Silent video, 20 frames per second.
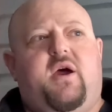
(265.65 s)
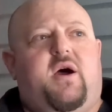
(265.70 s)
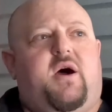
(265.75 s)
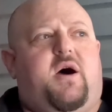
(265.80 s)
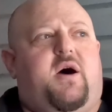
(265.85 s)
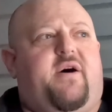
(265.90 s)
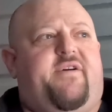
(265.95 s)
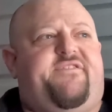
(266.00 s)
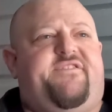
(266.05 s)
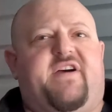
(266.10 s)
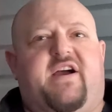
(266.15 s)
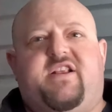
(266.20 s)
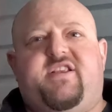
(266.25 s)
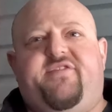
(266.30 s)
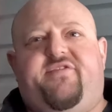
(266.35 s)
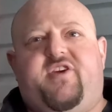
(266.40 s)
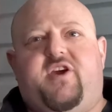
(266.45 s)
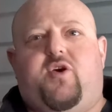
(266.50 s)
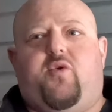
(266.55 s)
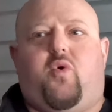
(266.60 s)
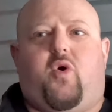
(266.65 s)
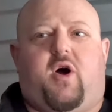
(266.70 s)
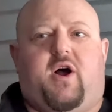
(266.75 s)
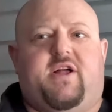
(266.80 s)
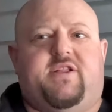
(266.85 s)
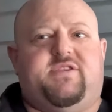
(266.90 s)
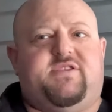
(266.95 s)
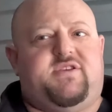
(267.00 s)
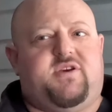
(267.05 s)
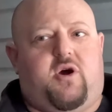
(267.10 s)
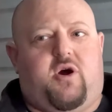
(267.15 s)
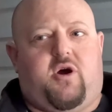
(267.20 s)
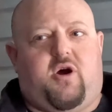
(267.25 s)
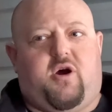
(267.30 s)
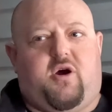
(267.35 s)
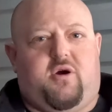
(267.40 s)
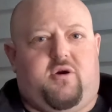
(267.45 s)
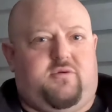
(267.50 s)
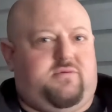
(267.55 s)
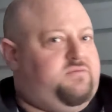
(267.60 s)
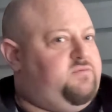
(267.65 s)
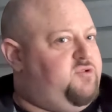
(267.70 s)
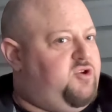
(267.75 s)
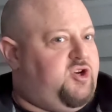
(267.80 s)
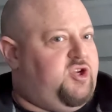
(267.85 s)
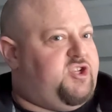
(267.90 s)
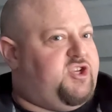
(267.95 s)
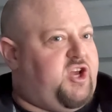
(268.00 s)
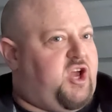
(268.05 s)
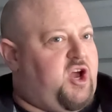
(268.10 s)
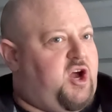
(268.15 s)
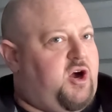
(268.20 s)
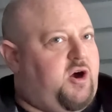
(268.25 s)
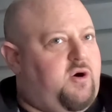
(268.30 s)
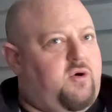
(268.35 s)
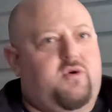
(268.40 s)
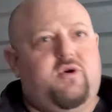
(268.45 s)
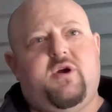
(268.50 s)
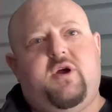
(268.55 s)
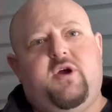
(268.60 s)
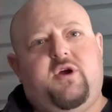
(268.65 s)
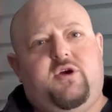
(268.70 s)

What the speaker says: Effectively, quads are good to go.